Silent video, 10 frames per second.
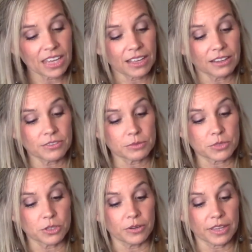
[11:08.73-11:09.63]
I love them
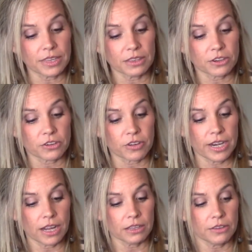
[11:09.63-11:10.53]
too. I think they're
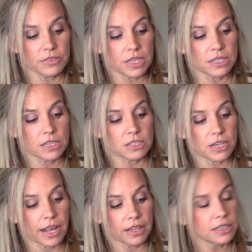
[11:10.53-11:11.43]
great. I love the
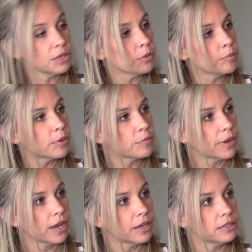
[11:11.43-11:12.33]
intentionality we put
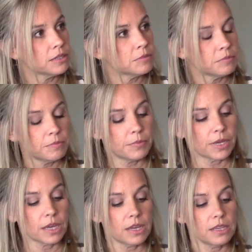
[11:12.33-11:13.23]
behind them
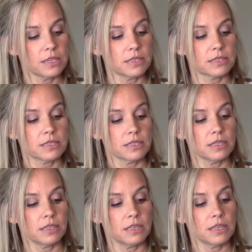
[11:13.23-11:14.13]
because
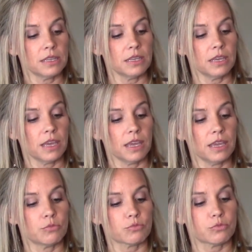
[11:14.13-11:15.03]

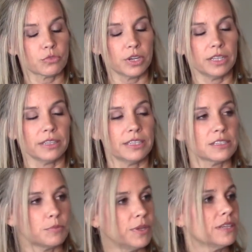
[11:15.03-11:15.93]
it really
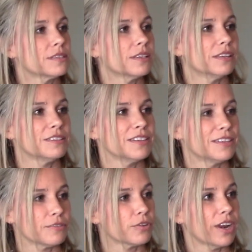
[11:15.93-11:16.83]
speaks into
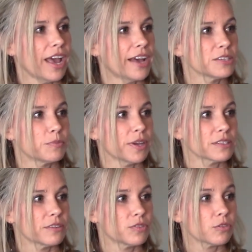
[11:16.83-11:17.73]
different
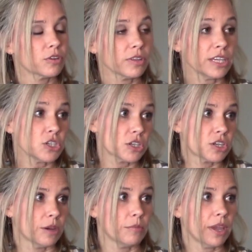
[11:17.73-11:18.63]
aspects of the
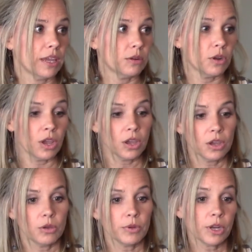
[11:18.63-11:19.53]
relationship. And
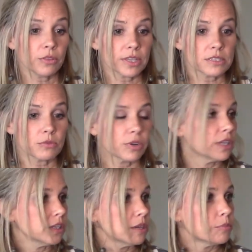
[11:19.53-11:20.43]
we know that's a
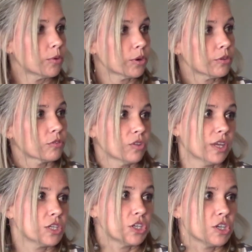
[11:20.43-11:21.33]
really important
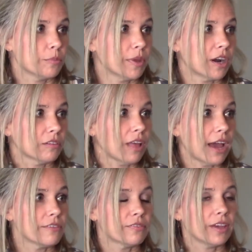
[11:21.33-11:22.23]
relationship in our
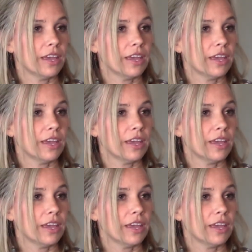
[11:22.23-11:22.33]
life.